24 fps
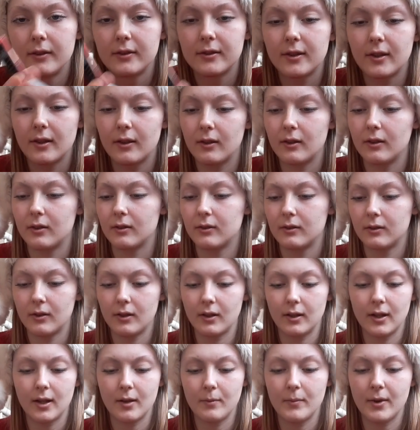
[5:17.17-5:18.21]
So
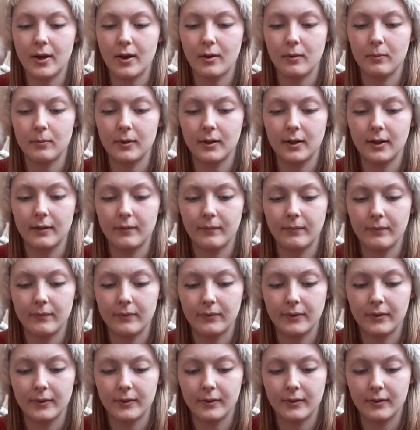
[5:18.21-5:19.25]
let me open it.
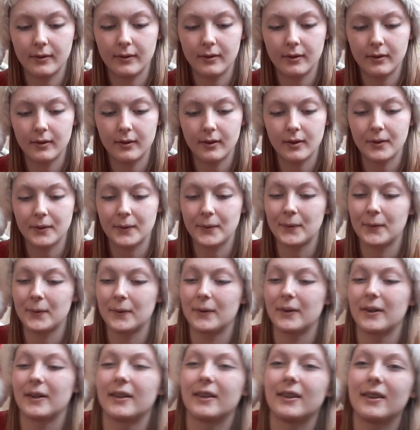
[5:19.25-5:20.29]

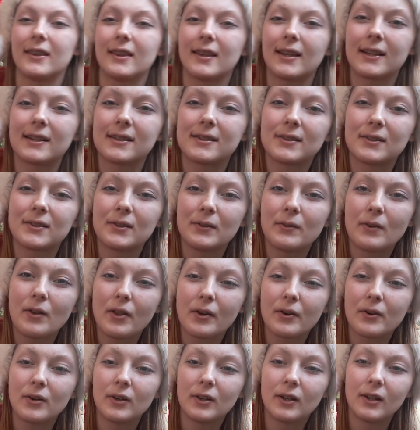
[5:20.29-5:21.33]
Oh, that's sort of what the
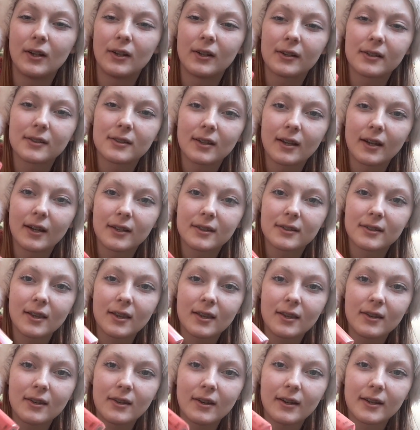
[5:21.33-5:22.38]
colour looks like, so
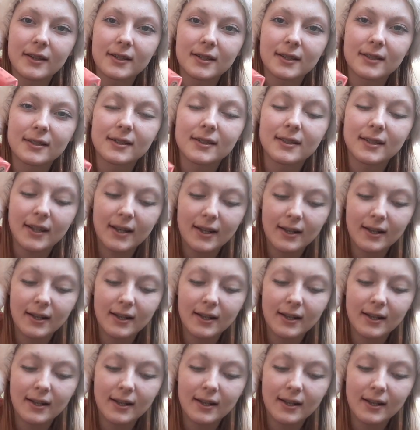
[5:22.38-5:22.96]
that you guys can see.